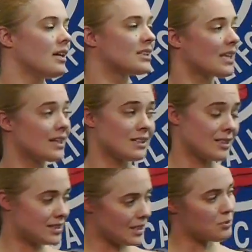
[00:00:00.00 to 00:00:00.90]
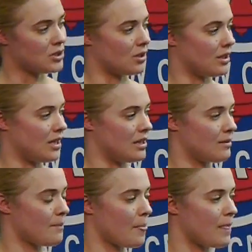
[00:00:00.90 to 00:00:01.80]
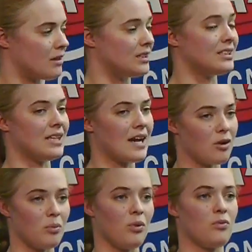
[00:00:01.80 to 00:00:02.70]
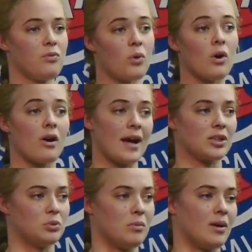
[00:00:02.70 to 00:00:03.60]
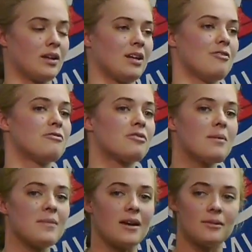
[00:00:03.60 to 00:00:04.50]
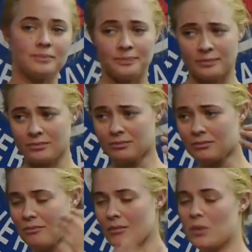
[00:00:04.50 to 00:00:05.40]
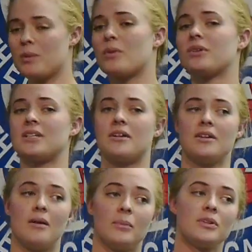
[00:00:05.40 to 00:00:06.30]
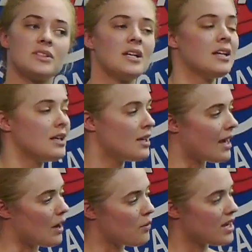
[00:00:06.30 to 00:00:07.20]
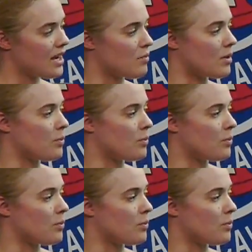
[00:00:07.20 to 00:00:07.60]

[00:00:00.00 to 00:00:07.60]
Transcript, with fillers: this exceptionally desirable for our actual market. From there, we broke down our numbers and we came